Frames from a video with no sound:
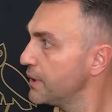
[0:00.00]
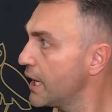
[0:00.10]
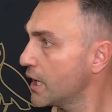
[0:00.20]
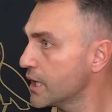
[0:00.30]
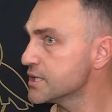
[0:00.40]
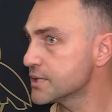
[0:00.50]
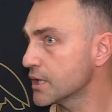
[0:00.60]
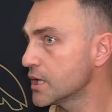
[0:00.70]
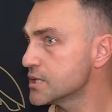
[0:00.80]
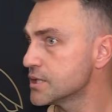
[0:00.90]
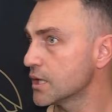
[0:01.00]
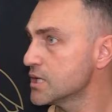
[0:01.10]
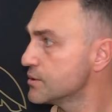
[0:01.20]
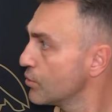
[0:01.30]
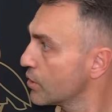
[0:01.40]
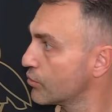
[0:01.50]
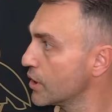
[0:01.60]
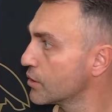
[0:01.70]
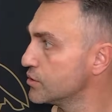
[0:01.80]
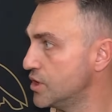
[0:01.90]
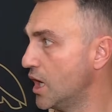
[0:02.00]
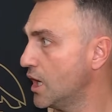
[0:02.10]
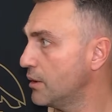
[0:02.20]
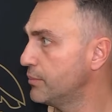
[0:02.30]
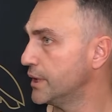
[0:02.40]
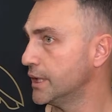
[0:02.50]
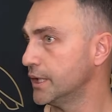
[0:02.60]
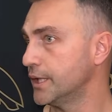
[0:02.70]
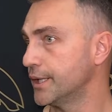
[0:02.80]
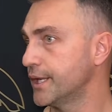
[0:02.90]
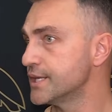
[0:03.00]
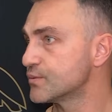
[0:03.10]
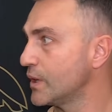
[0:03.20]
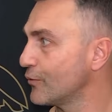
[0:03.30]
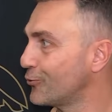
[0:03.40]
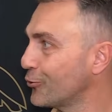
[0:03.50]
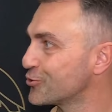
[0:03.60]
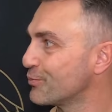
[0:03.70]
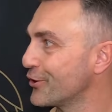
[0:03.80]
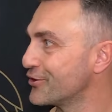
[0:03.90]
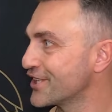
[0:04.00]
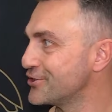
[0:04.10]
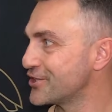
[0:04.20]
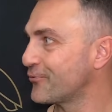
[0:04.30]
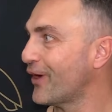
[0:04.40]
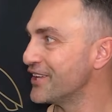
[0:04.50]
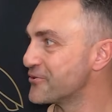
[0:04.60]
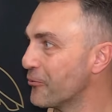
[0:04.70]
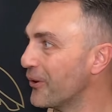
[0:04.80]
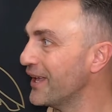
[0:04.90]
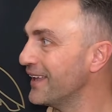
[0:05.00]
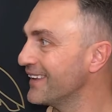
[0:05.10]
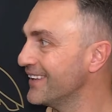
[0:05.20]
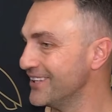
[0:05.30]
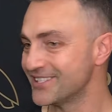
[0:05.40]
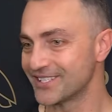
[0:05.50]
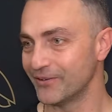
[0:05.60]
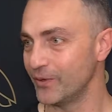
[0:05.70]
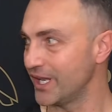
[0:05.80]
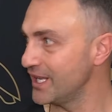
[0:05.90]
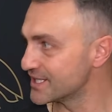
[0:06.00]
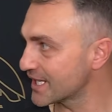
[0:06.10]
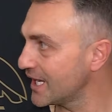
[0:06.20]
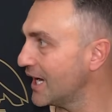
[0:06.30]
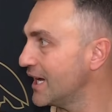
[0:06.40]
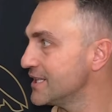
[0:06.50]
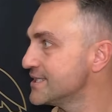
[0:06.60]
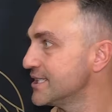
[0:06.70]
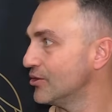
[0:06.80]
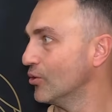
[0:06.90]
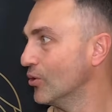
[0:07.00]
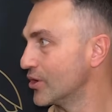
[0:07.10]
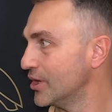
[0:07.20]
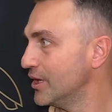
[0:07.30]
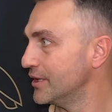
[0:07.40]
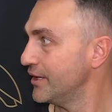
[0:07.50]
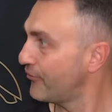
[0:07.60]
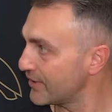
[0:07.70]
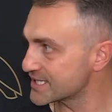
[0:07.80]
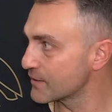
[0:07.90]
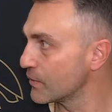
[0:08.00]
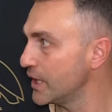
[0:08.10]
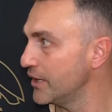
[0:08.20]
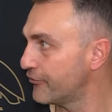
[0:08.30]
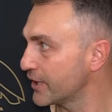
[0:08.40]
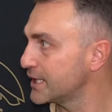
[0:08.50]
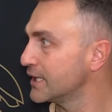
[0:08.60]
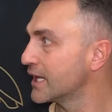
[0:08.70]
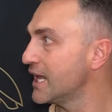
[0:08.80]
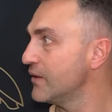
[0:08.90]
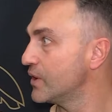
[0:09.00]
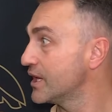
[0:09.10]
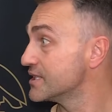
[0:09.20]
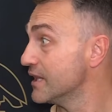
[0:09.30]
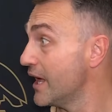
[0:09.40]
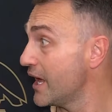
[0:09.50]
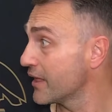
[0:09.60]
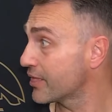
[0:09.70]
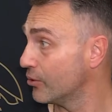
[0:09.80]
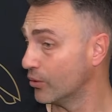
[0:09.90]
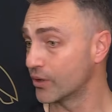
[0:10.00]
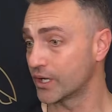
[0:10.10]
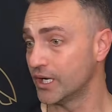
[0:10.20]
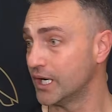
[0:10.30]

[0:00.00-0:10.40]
Yeah, he's doing a really good job. He's one of those players, he just finds a way. He's with his cuts or defensively affecting the game with his length or